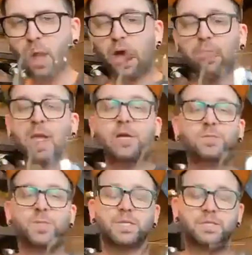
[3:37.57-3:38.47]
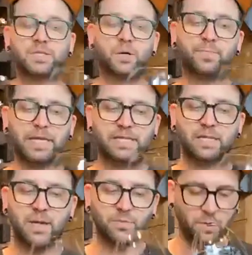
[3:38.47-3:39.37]
Um, so this is their basic
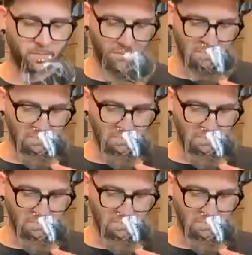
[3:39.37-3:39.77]
level.